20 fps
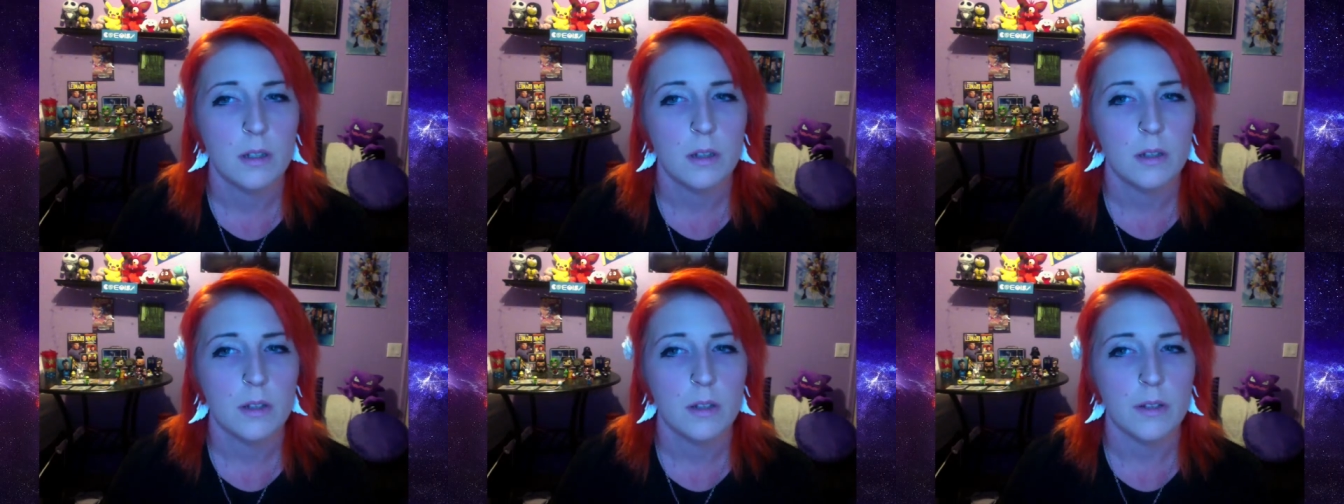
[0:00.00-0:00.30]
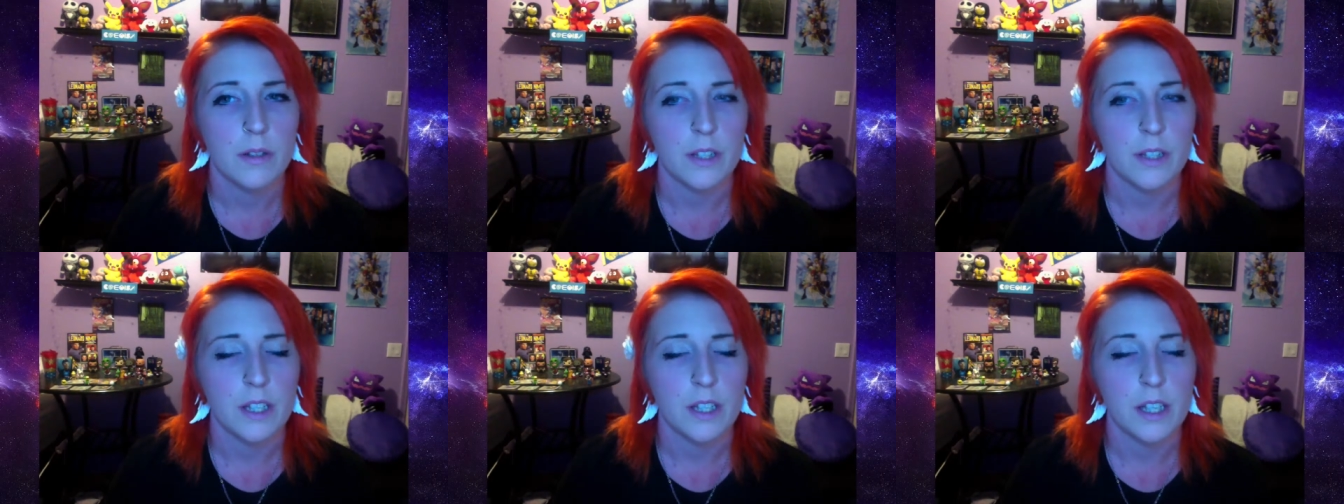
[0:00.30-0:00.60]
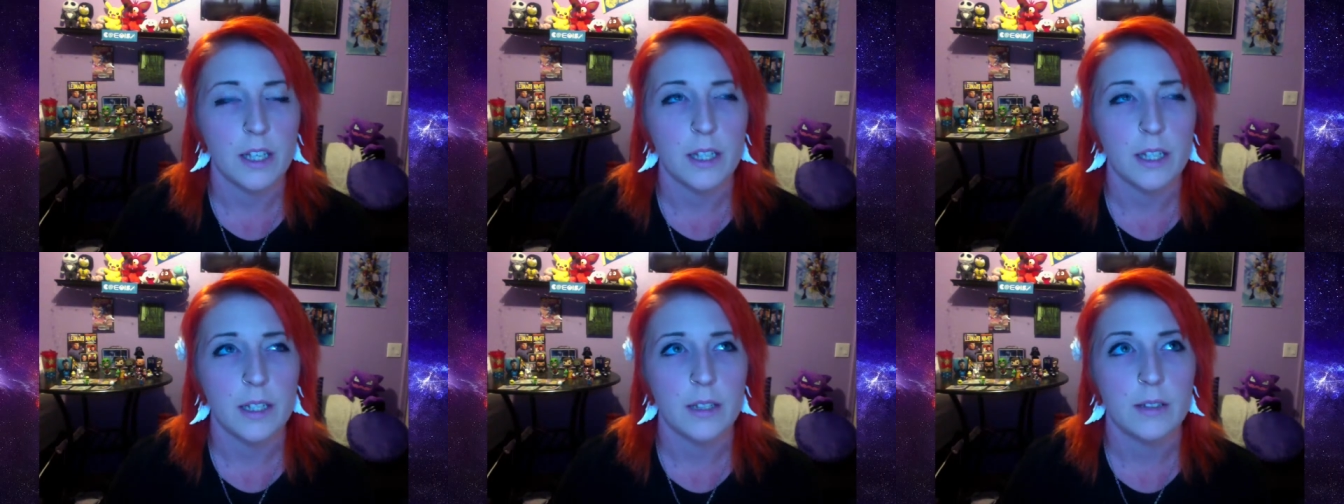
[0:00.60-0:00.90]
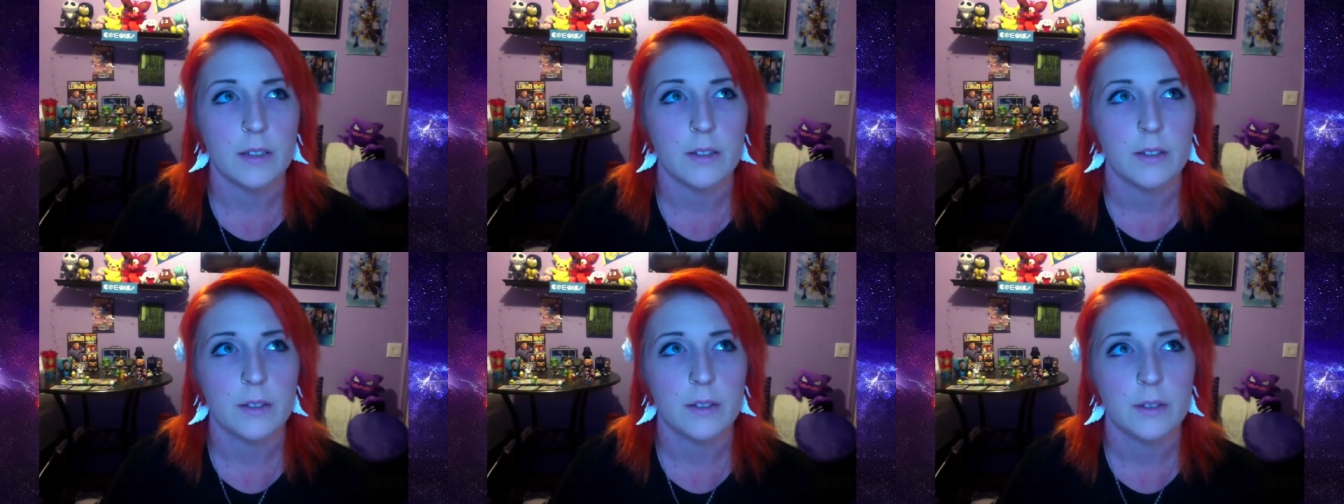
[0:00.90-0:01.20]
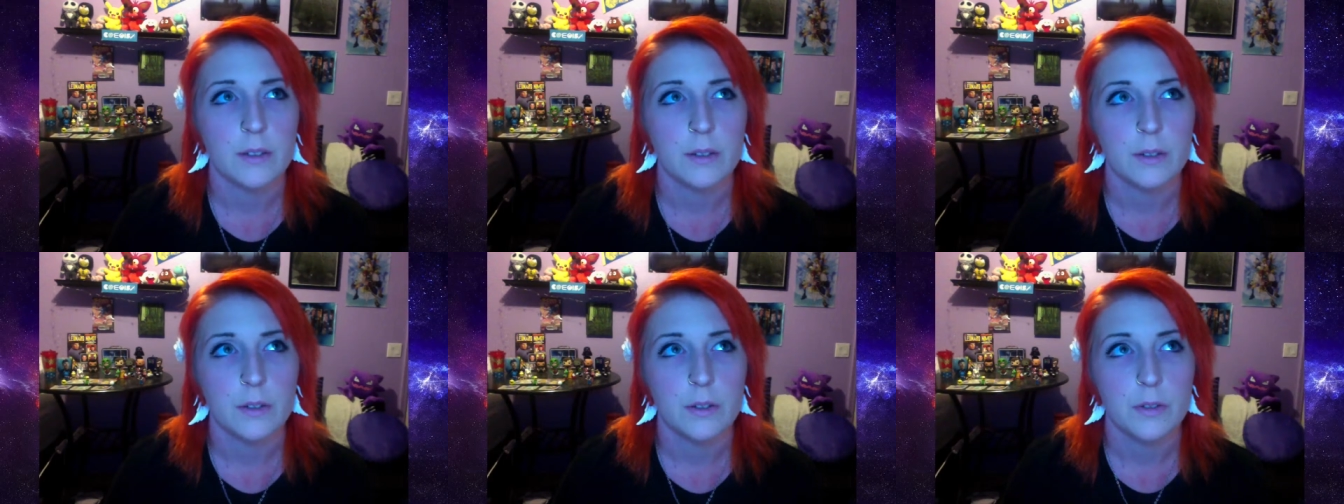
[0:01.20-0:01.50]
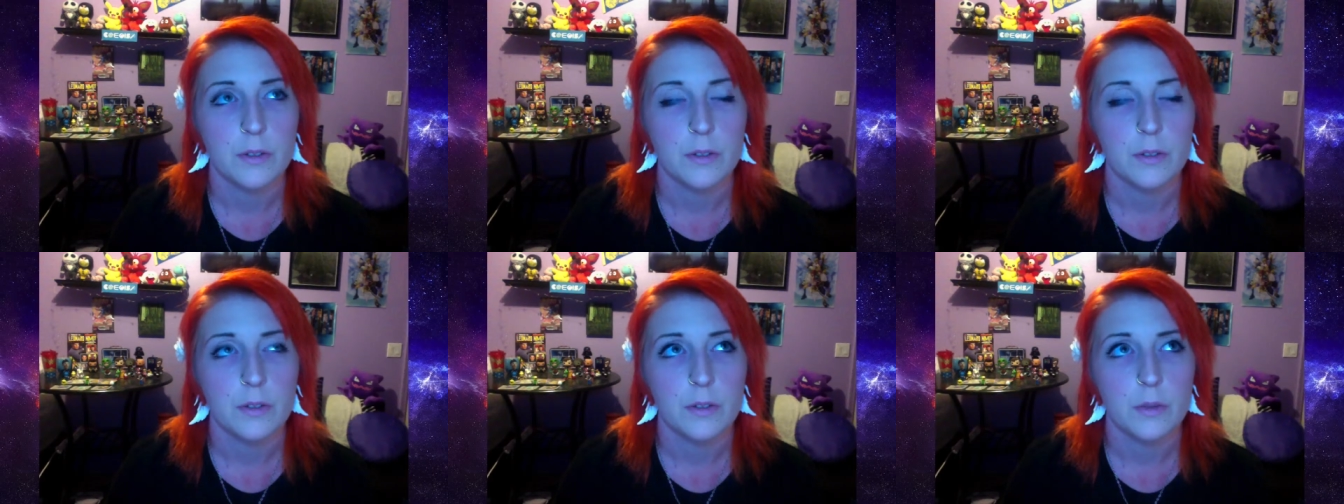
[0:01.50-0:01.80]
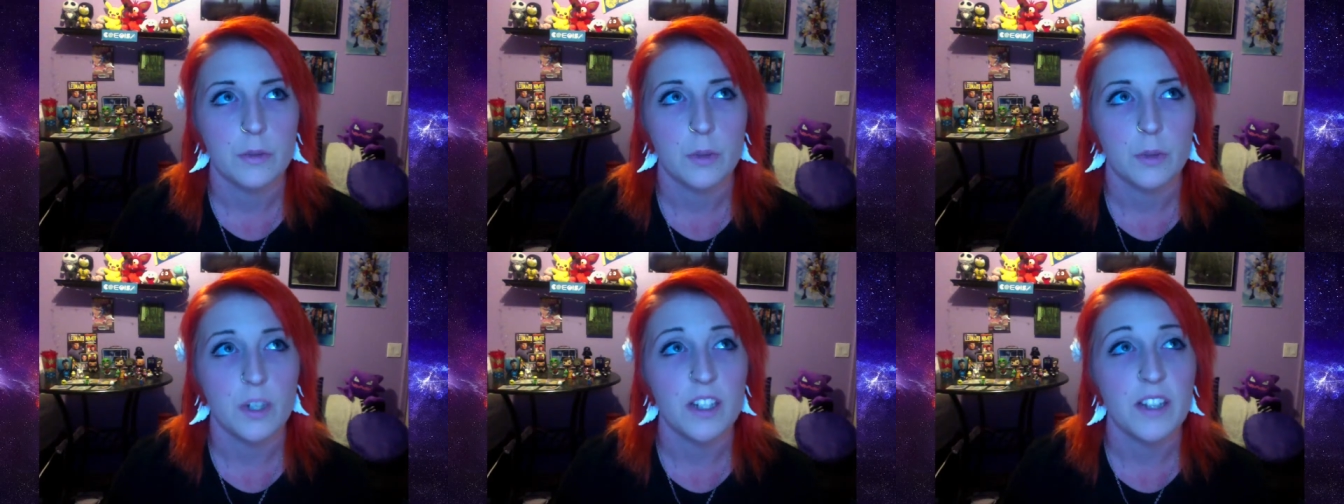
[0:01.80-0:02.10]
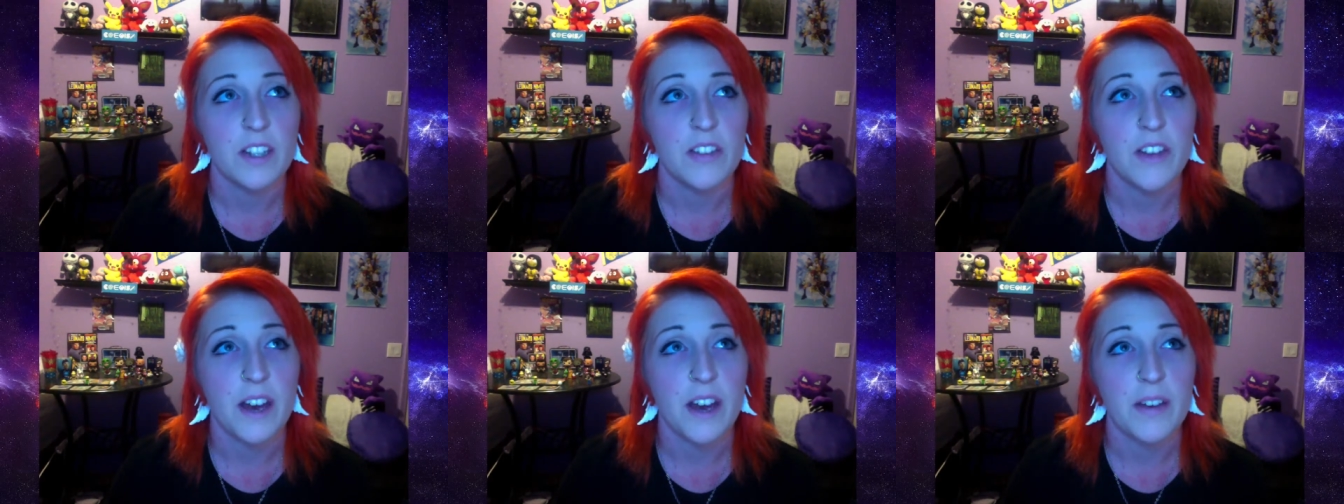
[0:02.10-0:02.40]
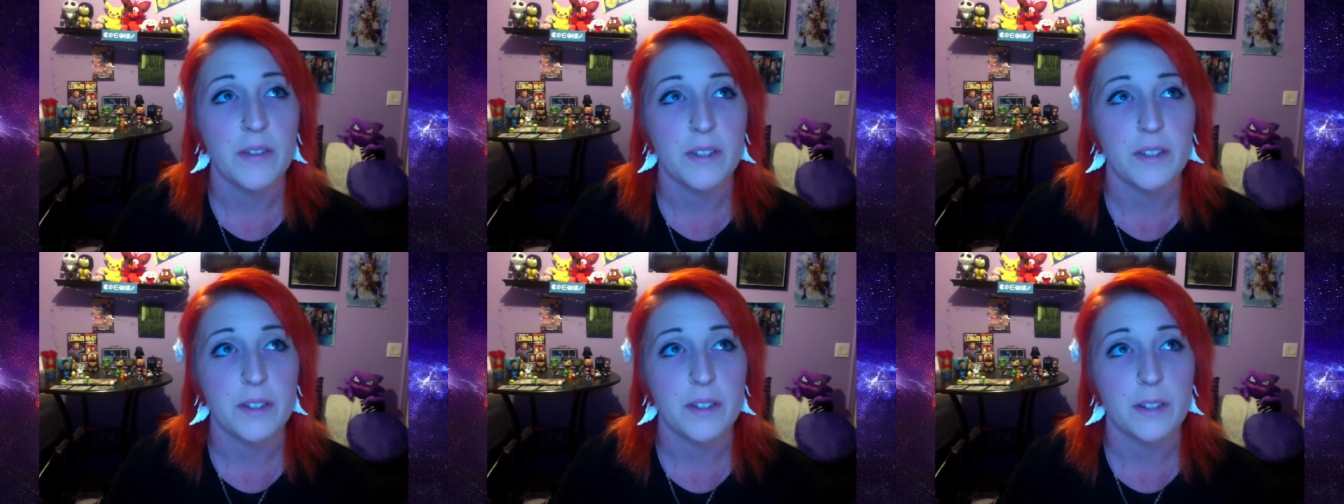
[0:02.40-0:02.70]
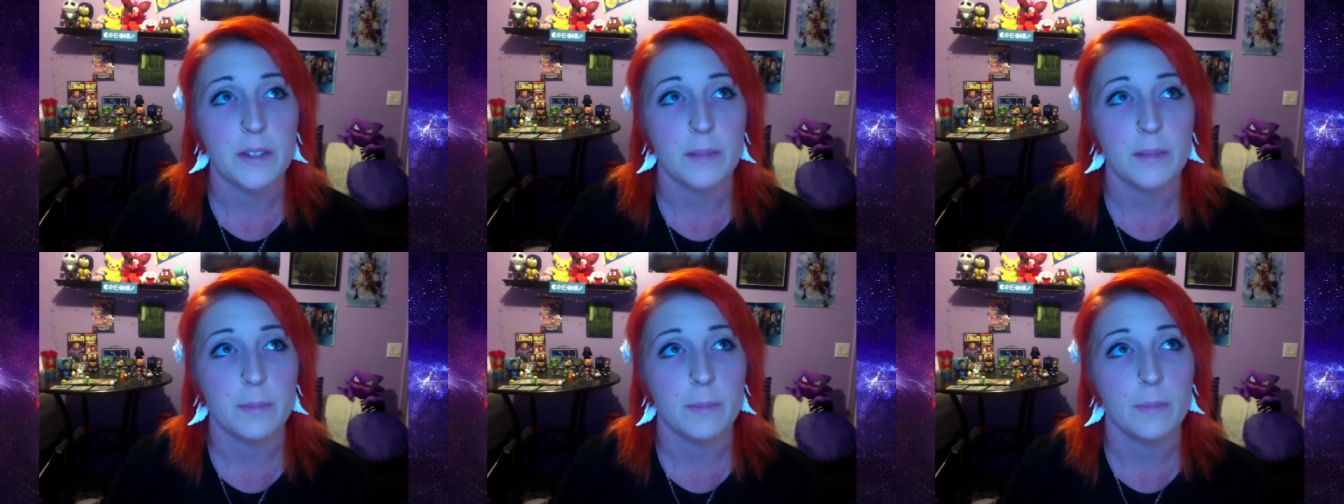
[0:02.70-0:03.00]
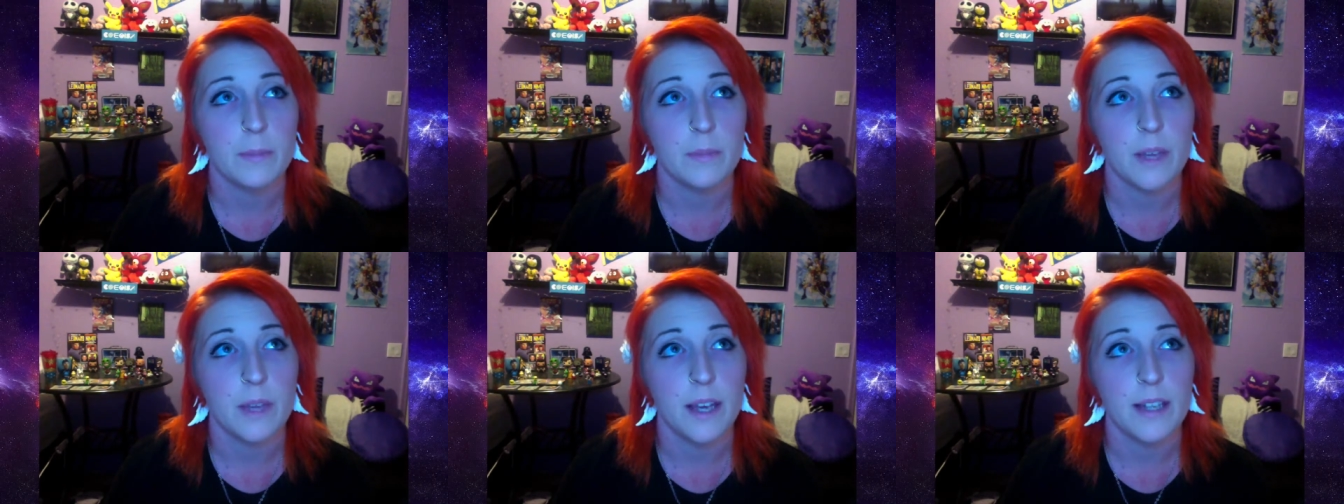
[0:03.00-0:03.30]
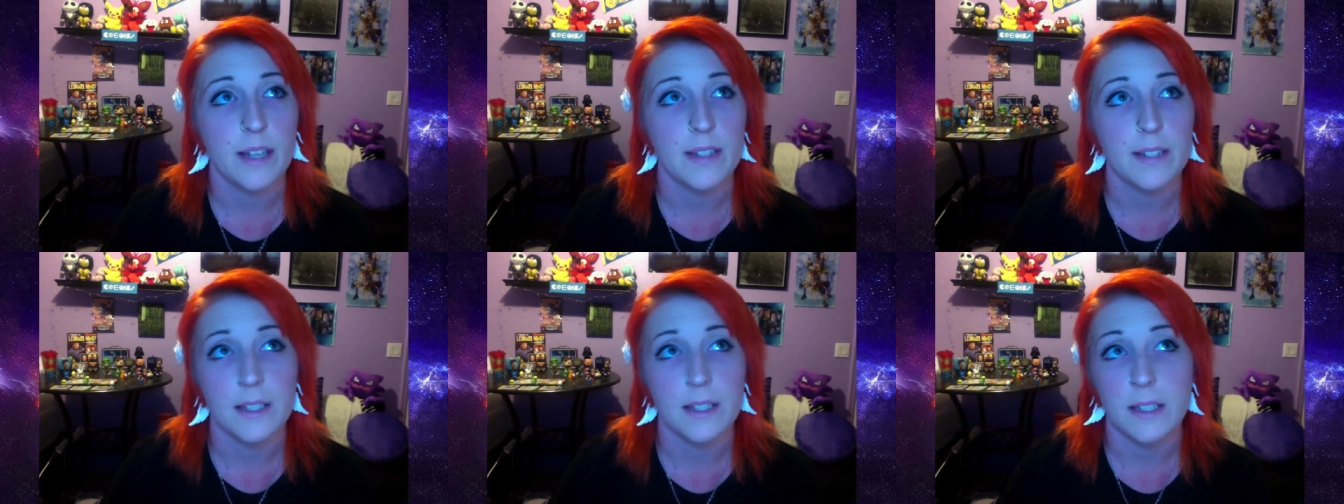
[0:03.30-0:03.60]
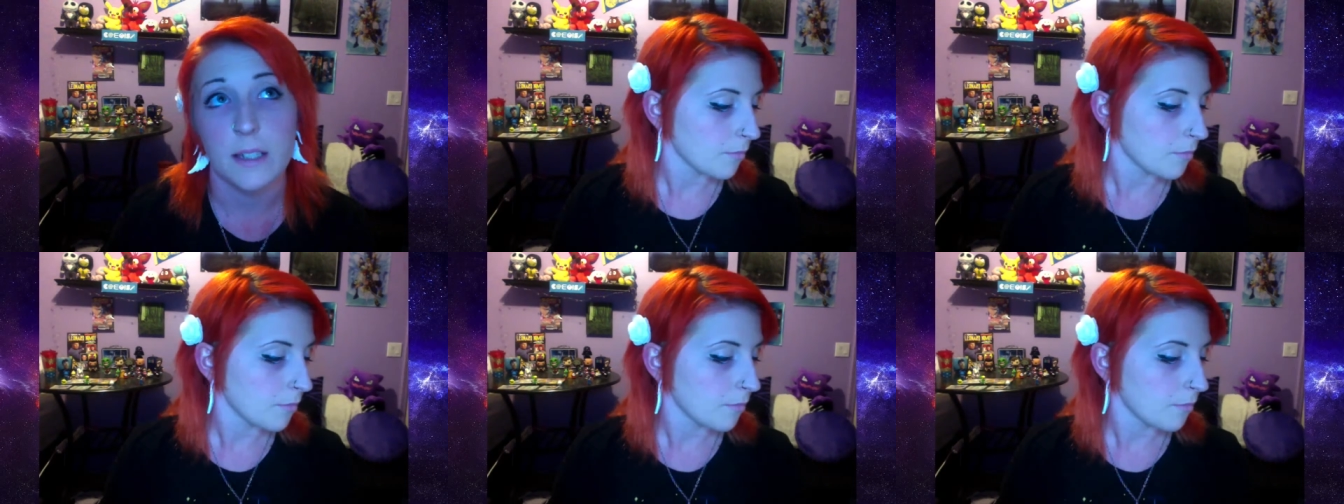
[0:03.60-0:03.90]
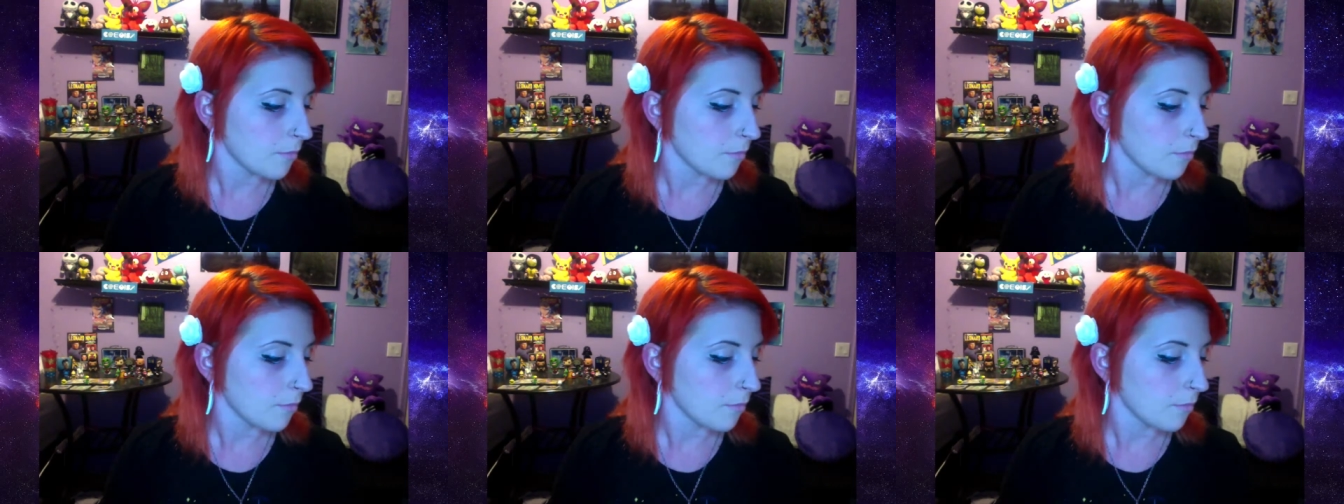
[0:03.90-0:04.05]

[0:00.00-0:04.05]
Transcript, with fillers: the year twenty eighteen.